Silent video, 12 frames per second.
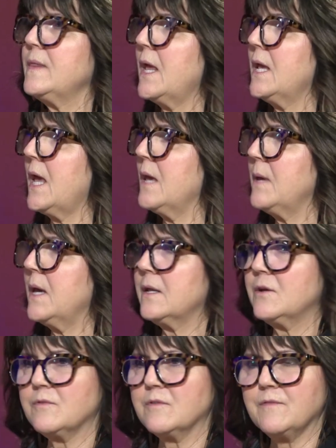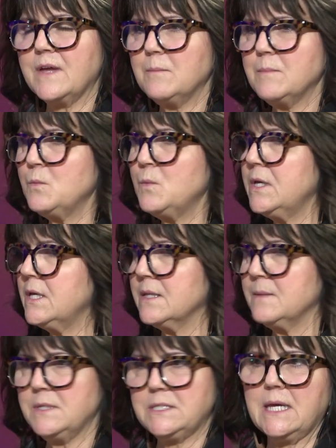came out here for Family Week, let
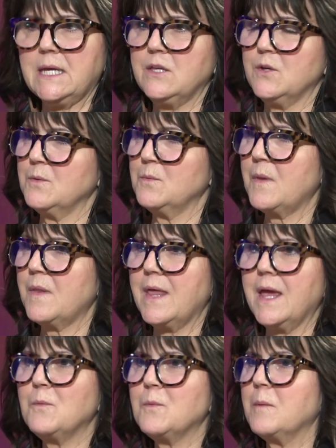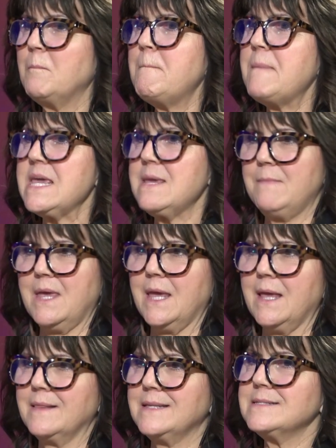me tell you, they were
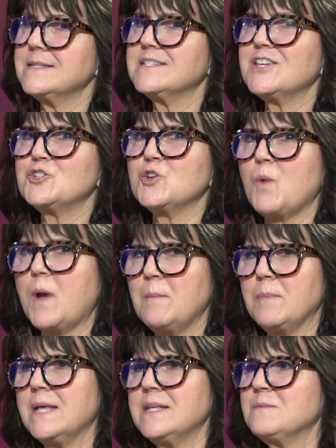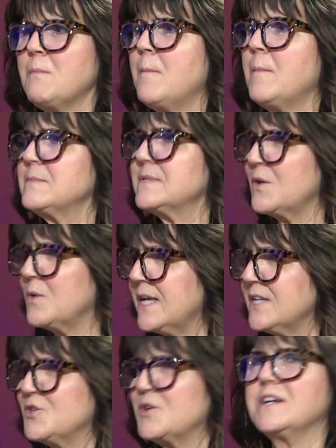beaming. This is such a great place, Mom. I'm so
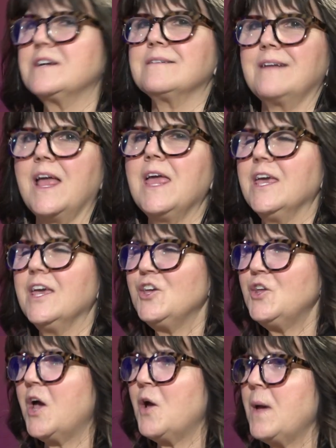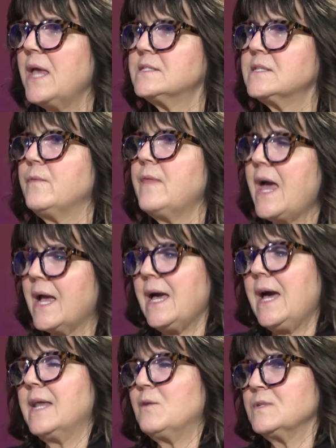glad you're here. And so that
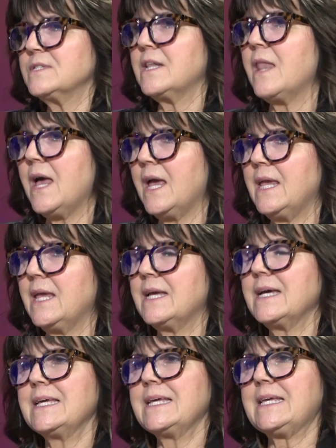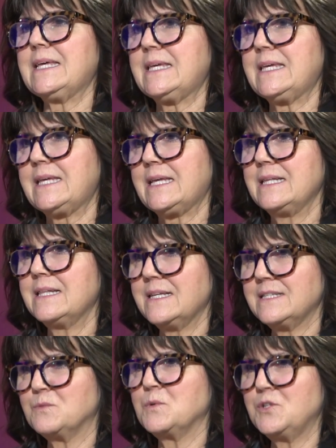kind of was like,
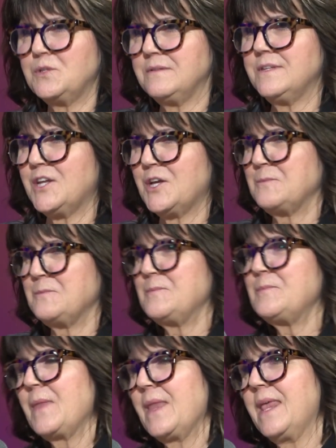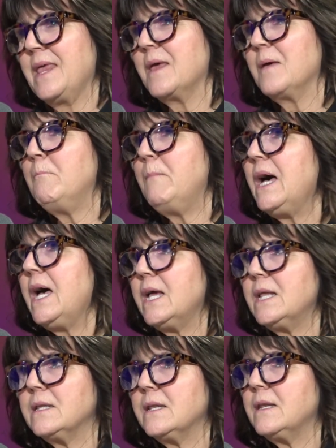that's where,
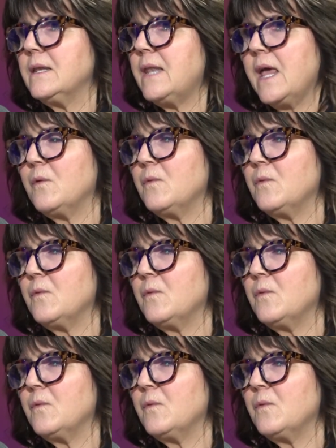But now,